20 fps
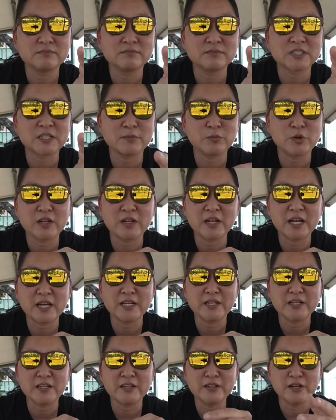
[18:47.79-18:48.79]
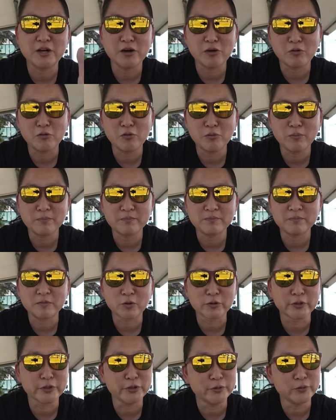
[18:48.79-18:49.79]
someone I know,
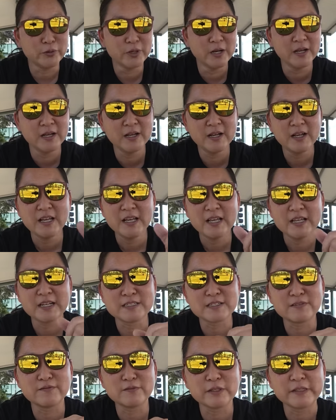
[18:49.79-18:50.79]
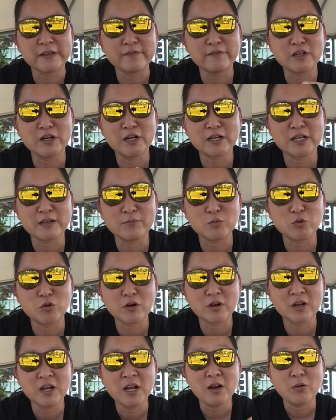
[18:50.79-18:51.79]
or new, doesn't really vlog
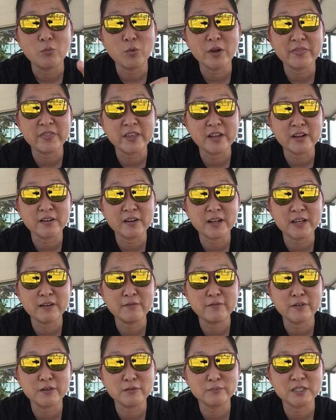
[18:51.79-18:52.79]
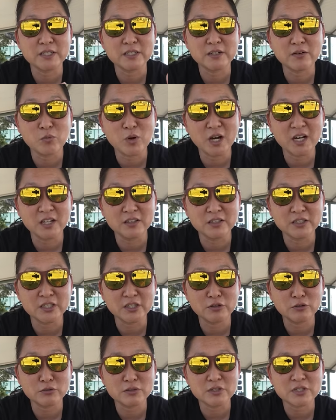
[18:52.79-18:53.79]
anymore, went there and filmed it a while
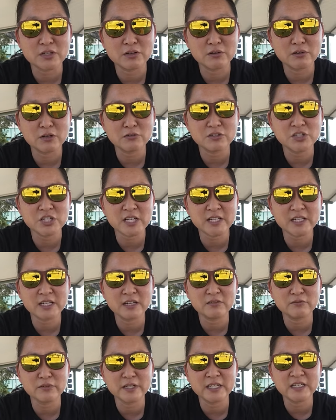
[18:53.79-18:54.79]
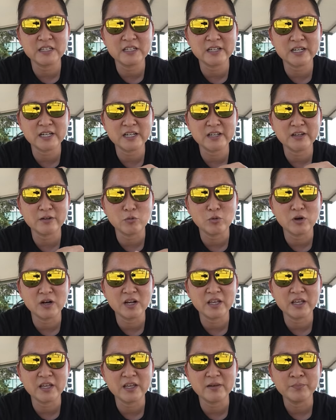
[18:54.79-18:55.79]
ago. So go check out Ricky Guy
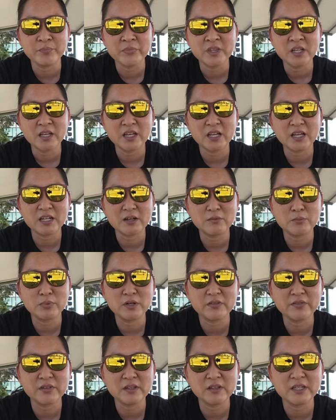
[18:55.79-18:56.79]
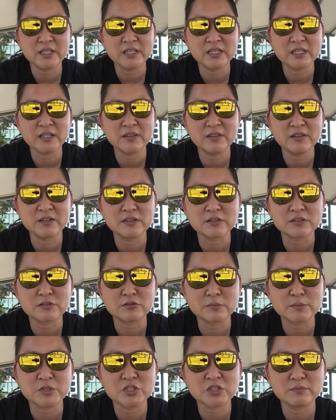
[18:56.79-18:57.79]
Hawaii, and I'll put the link in the
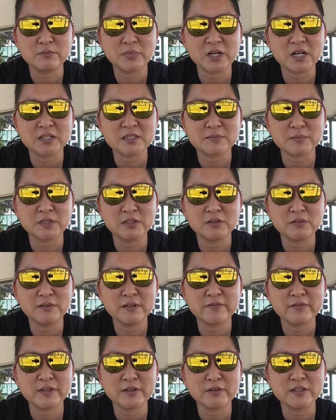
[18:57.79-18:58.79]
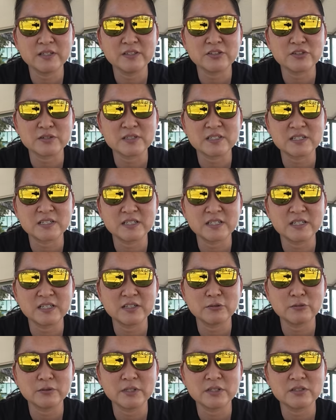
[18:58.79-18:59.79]
description box below if you're interested
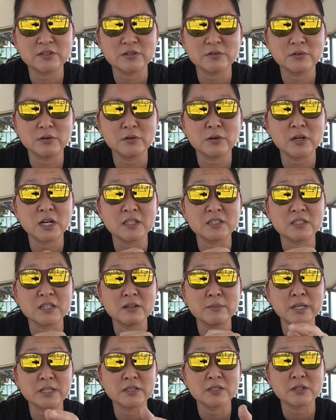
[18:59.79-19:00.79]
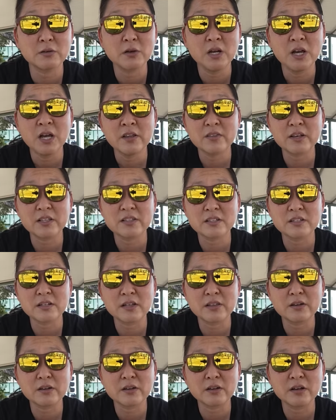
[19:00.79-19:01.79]
in going to Okata Bento. That's
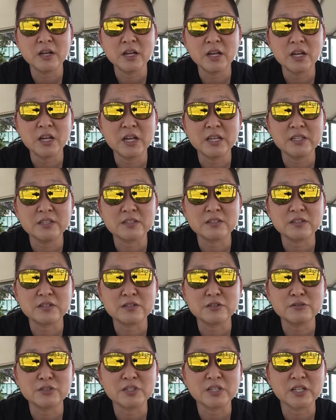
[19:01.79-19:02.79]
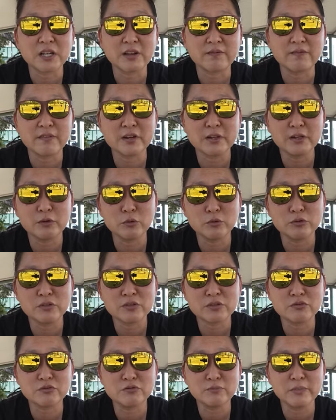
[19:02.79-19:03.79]
another institution and very old
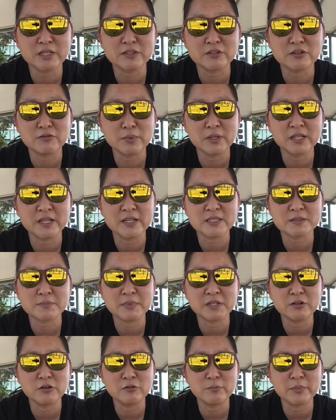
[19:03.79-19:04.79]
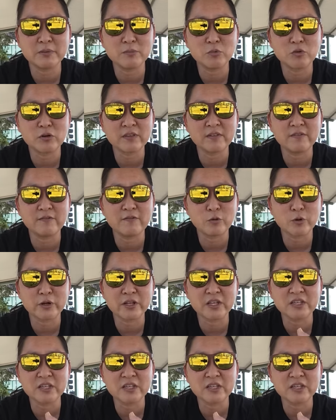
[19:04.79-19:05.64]
school bento place, been open more than 40